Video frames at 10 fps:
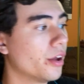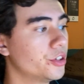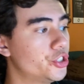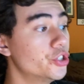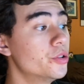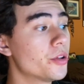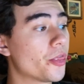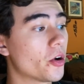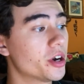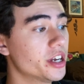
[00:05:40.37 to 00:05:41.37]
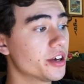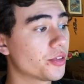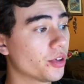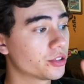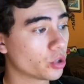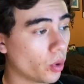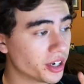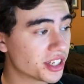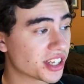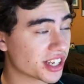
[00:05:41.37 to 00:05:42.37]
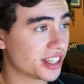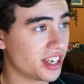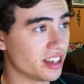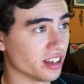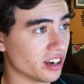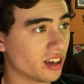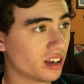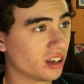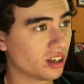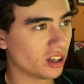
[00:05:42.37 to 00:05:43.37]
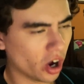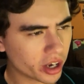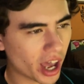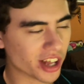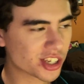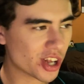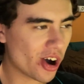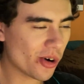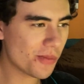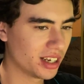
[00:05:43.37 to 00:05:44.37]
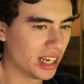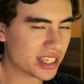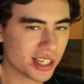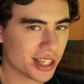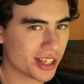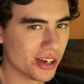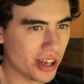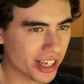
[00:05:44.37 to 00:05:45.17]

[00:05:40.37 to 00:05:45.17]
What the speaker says: June 30th, 2016. Okay, so it's not the new,